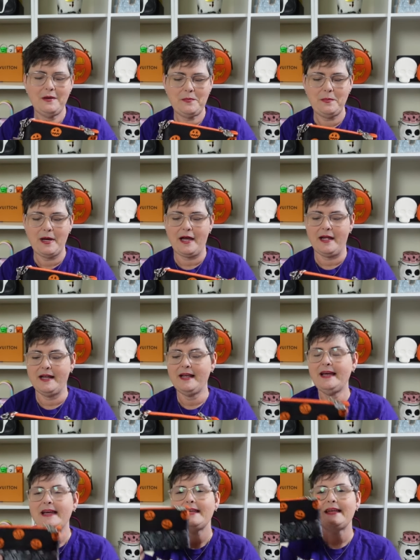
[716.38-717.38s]
but
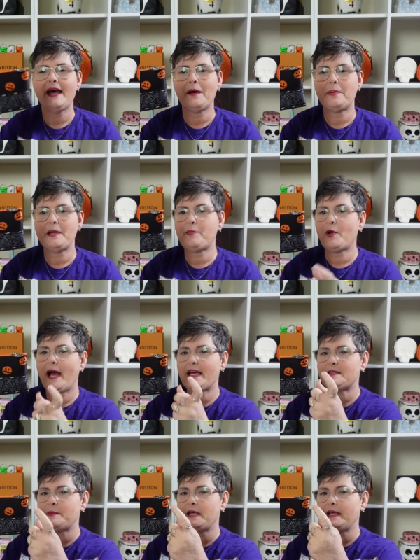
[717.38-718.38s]
yeah, people
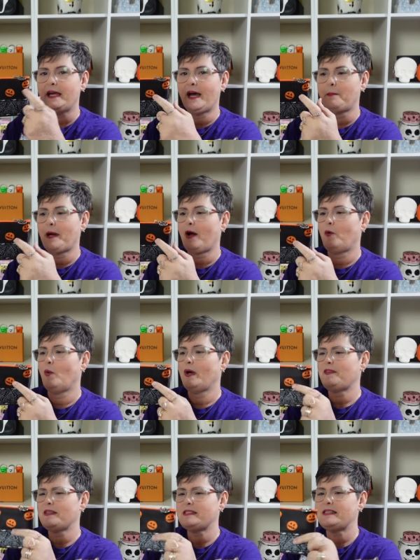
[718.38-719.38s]
ask me about
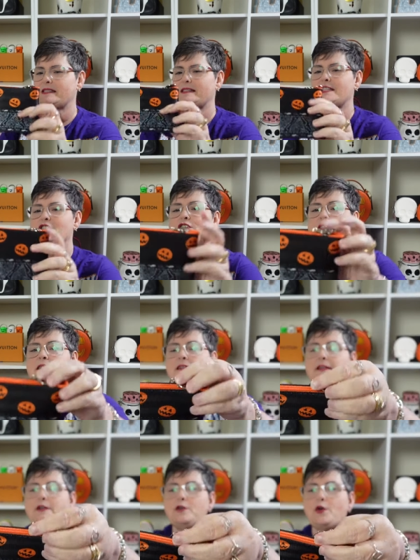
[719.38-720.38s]
what this is. It's just a
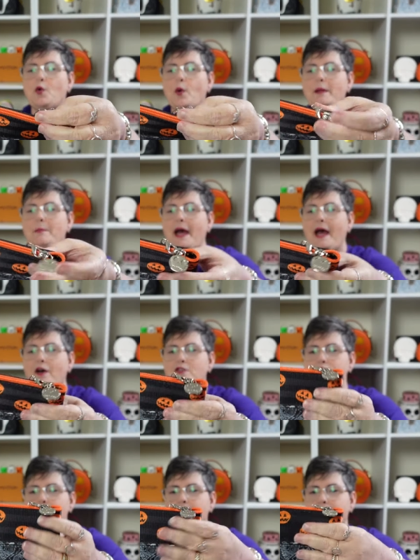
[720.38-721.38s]
little coin
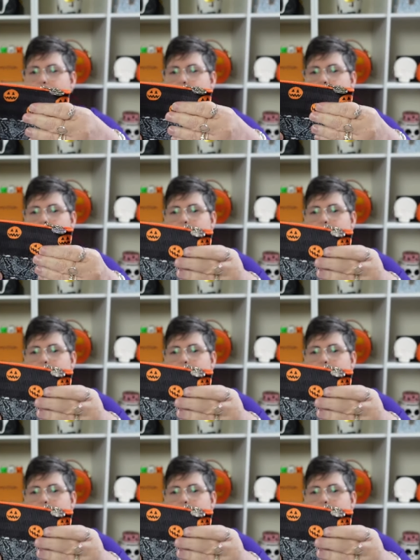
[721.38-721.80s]
pouch or a little,